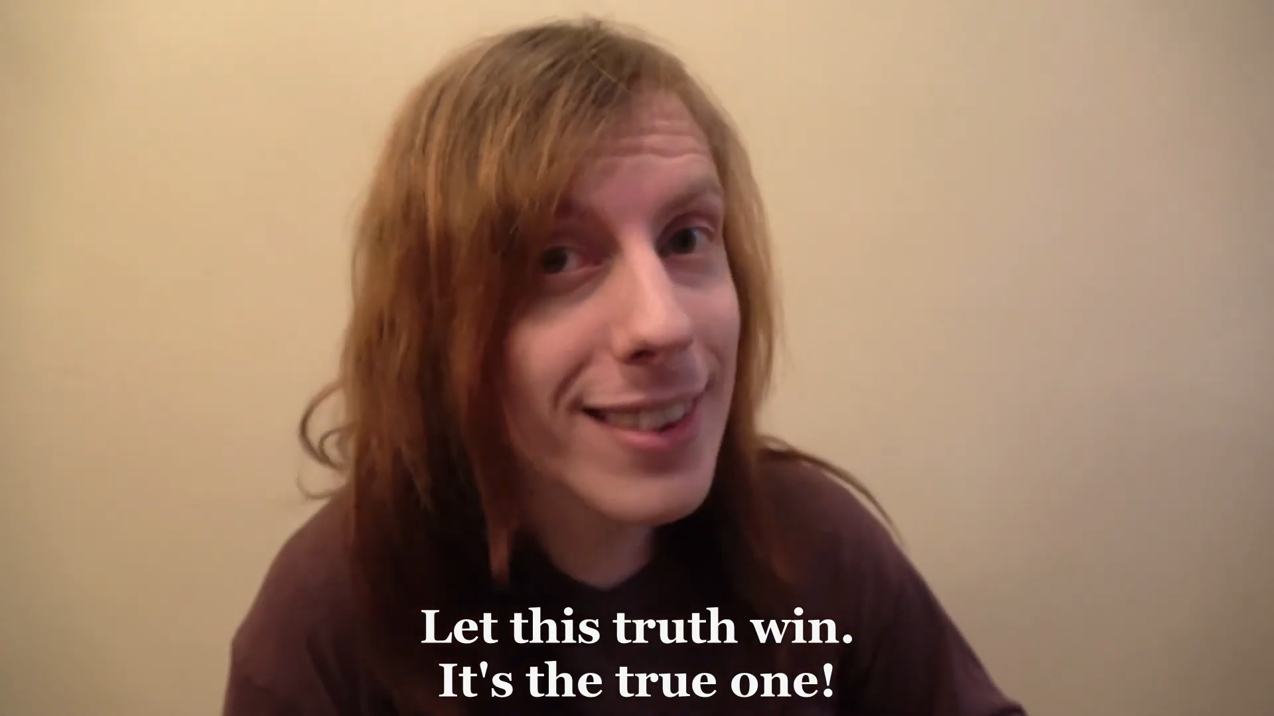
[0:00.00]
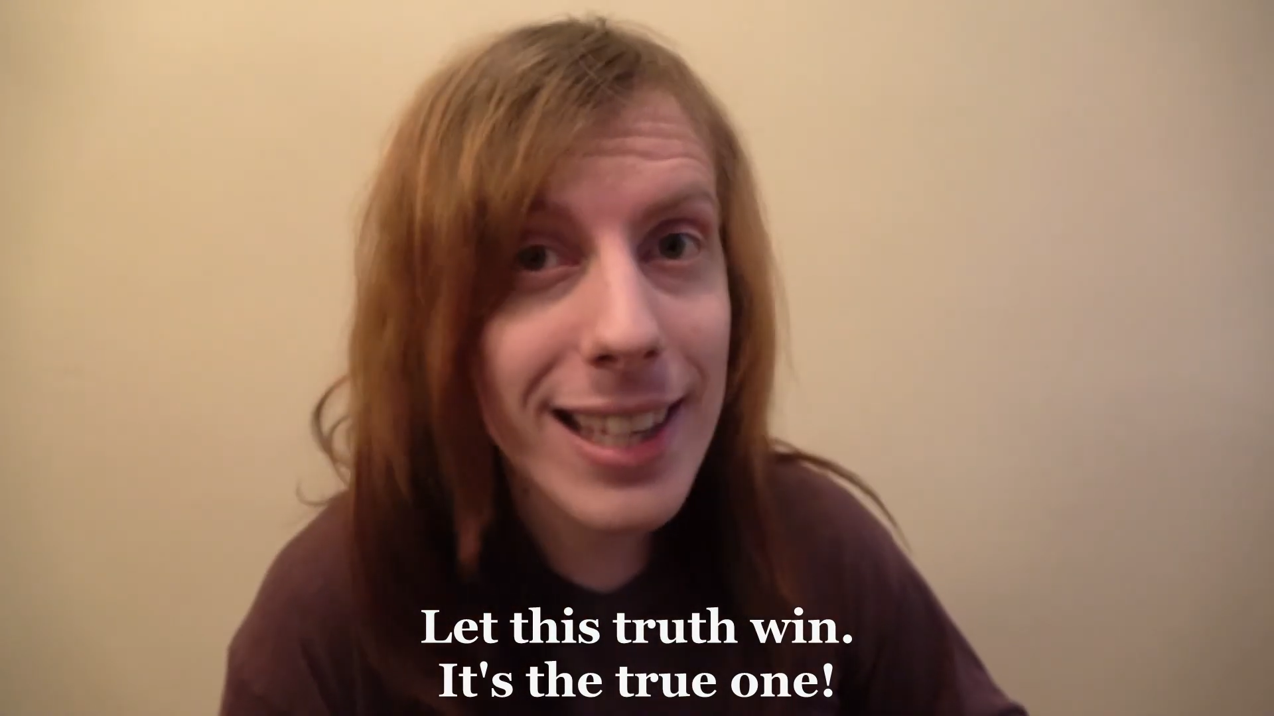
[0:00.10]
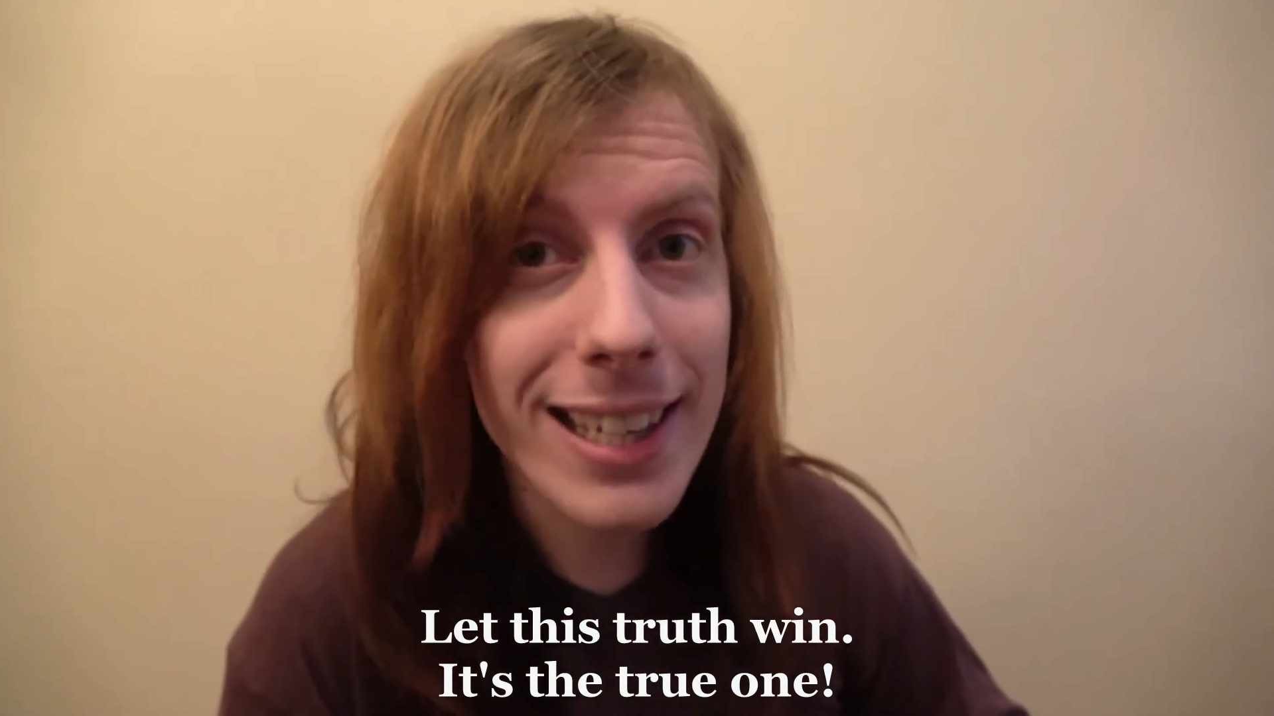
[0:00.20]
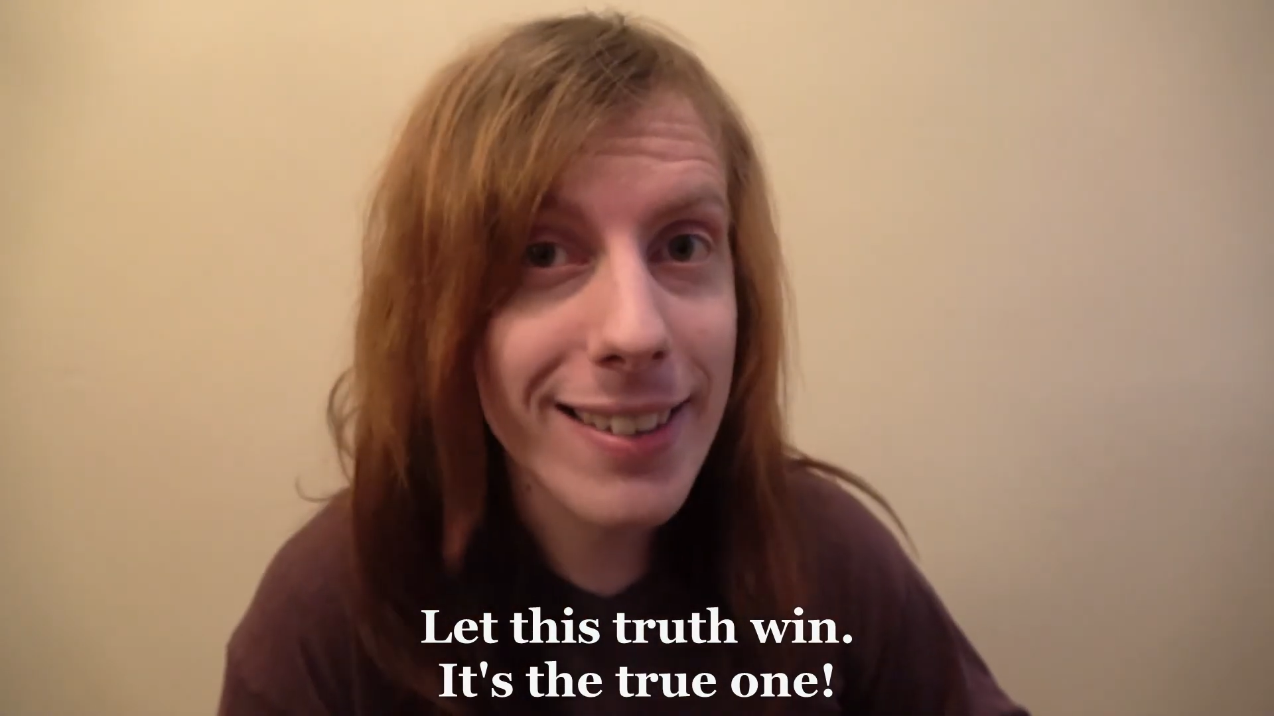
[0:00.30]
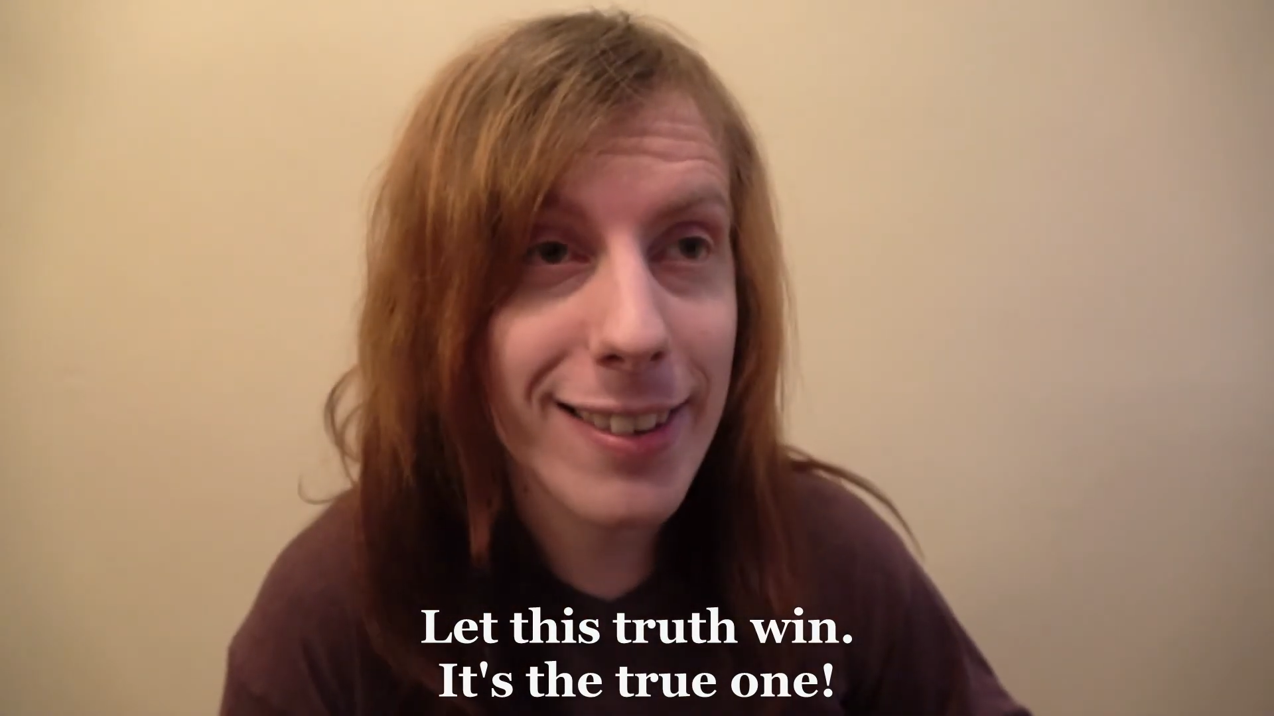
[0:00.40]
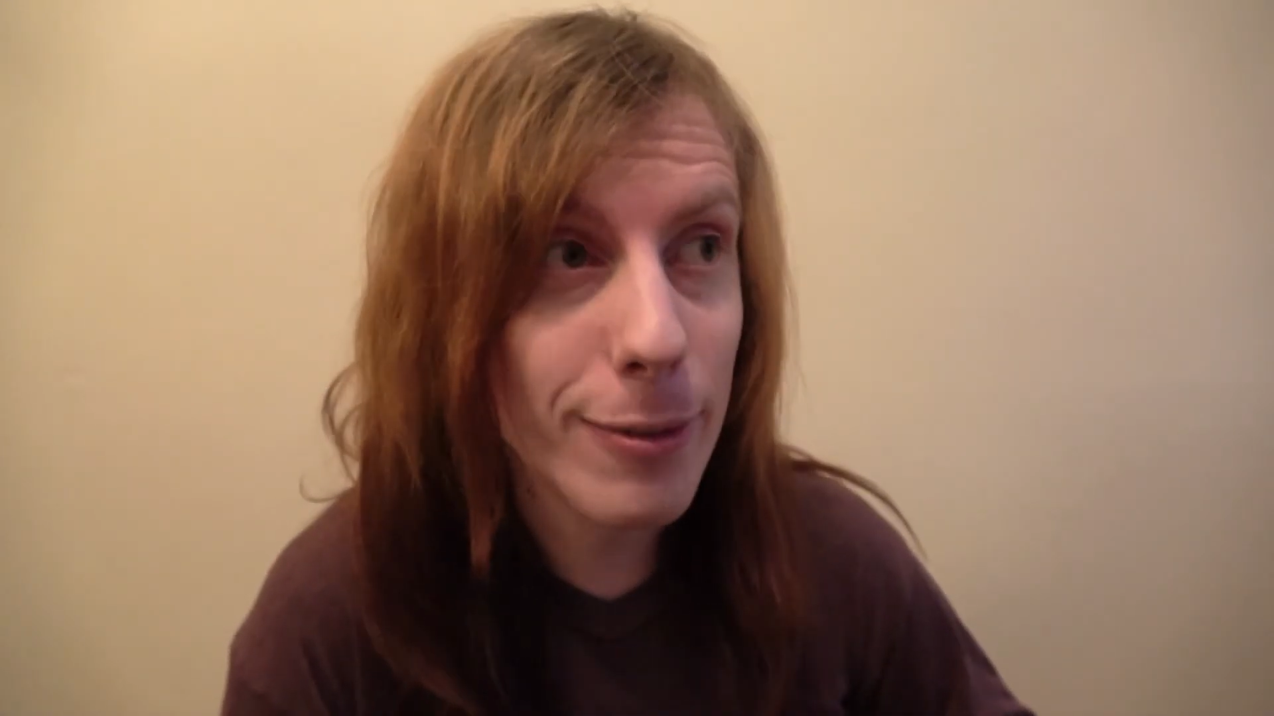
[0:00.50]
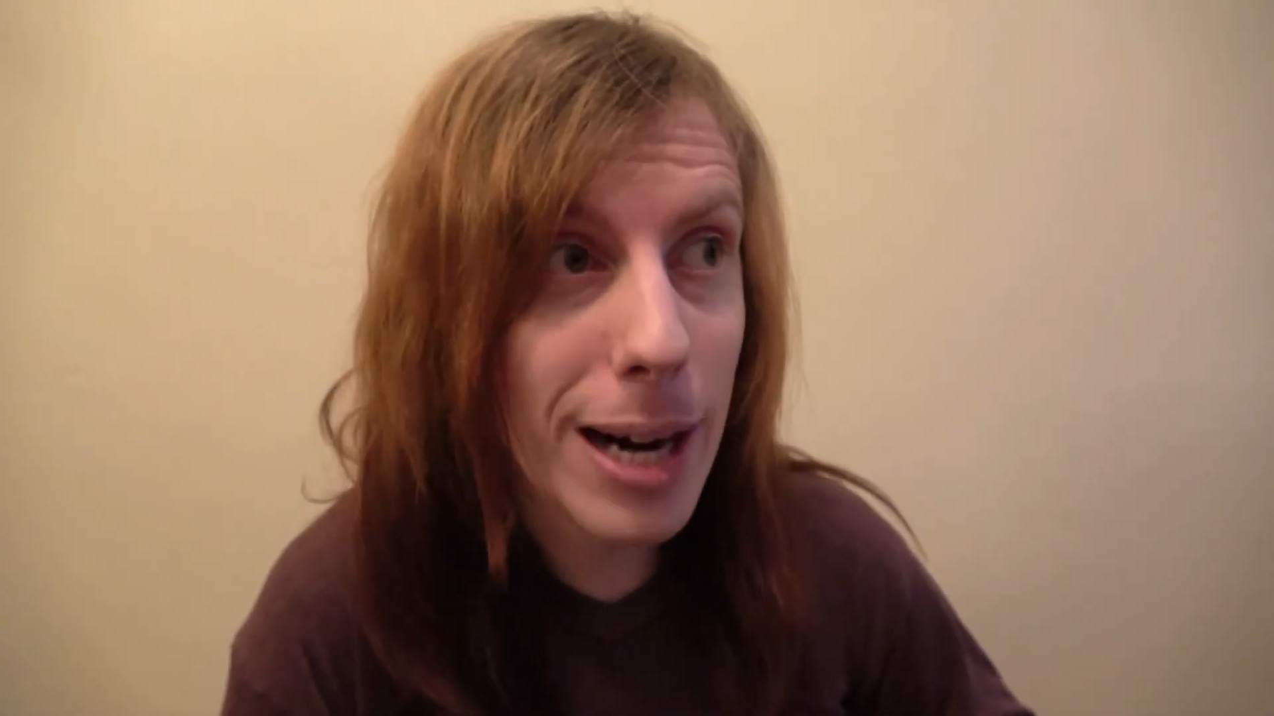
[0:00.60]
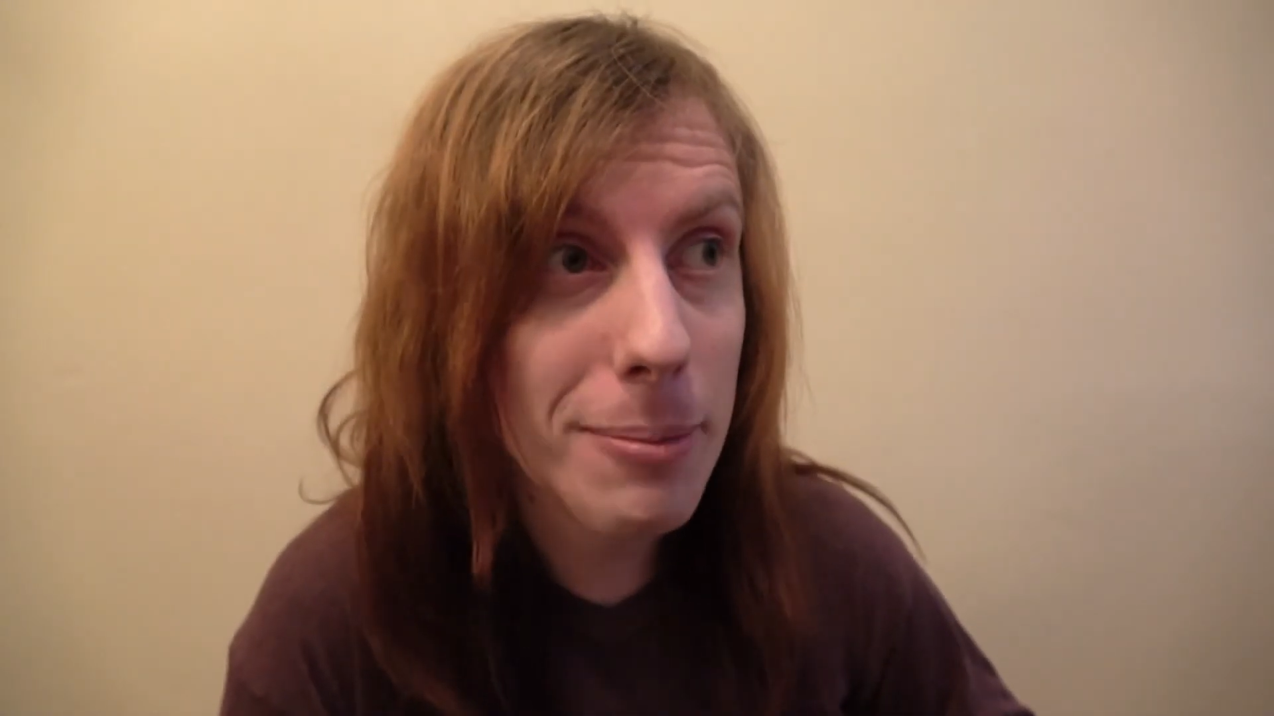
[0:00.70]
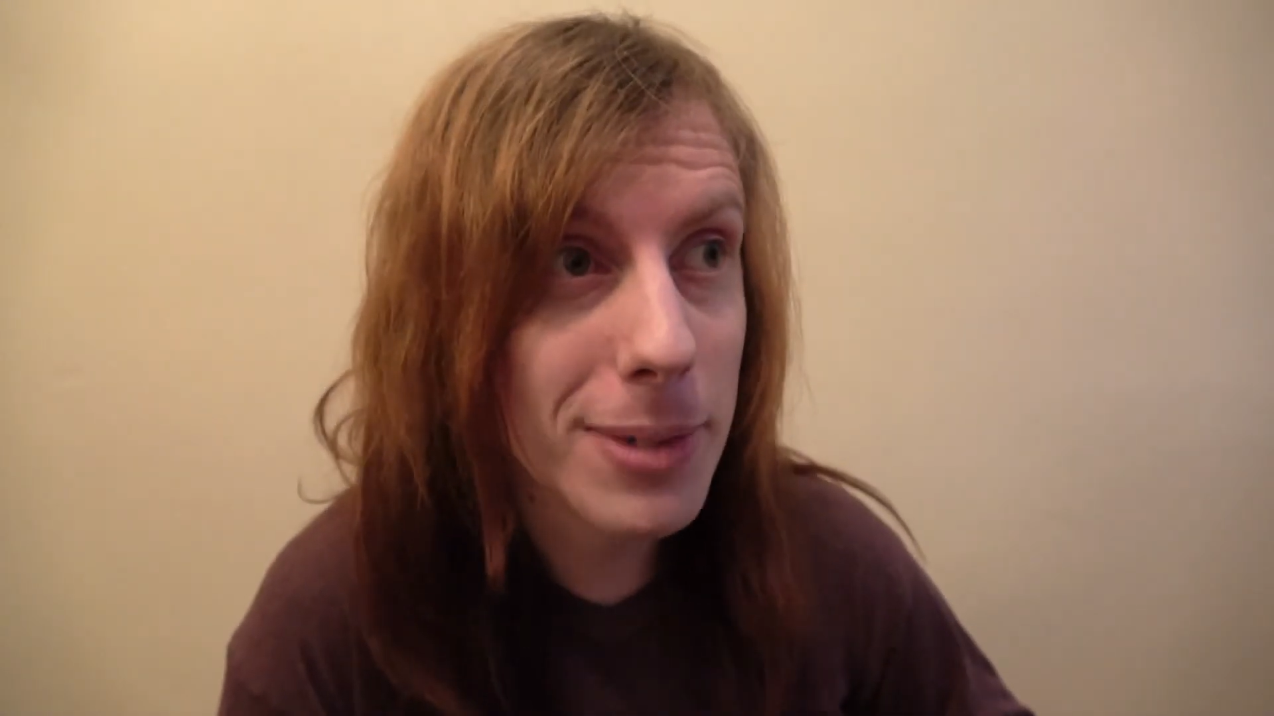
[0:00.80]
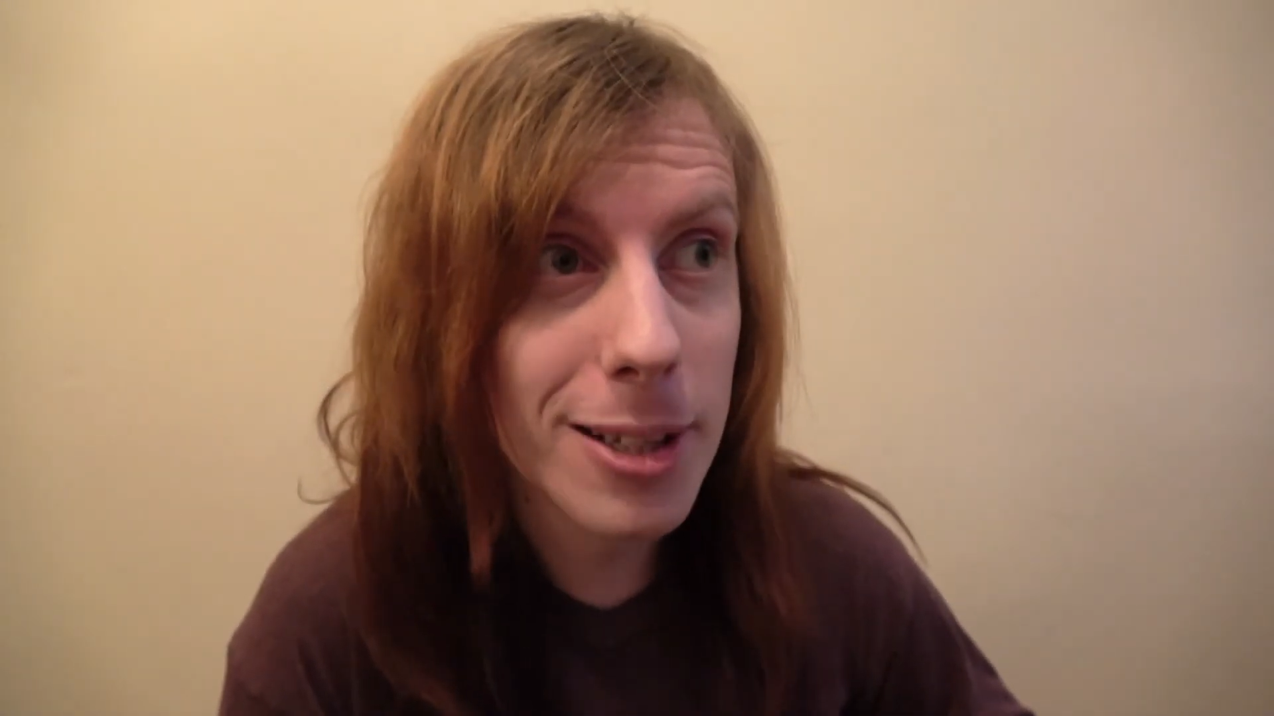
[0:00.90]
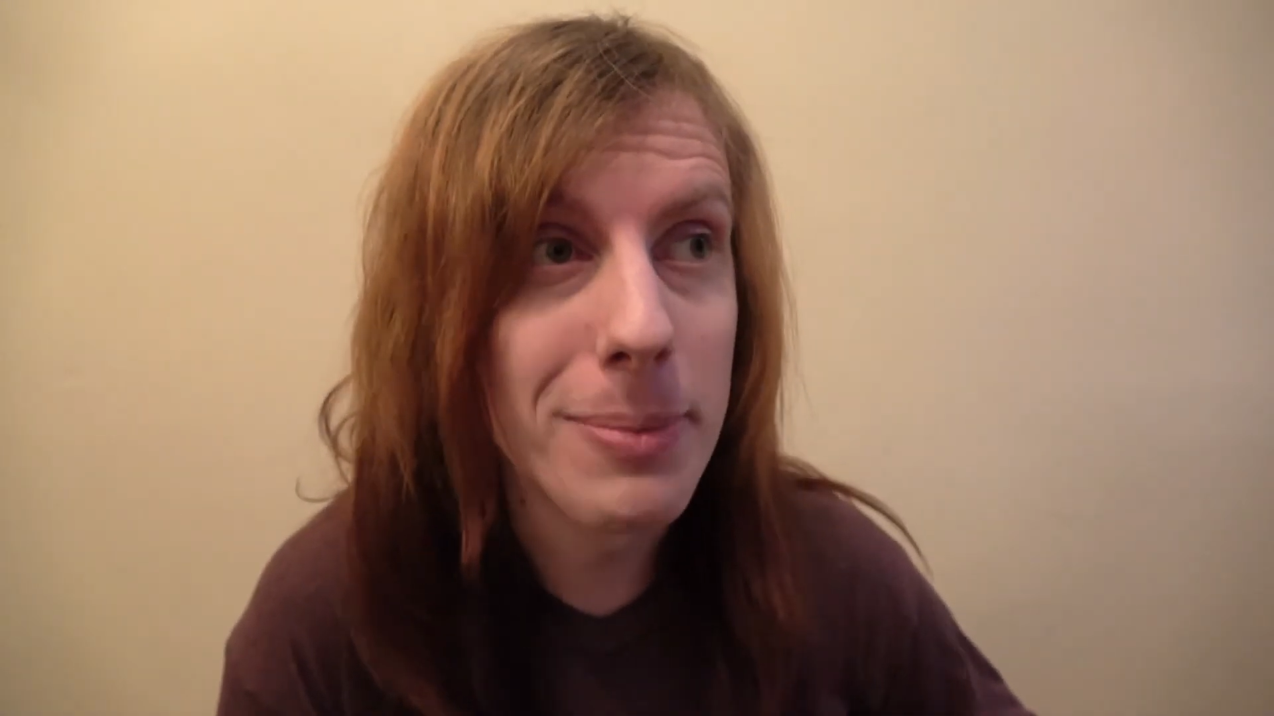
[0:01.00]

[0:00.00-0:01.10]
thing to ramble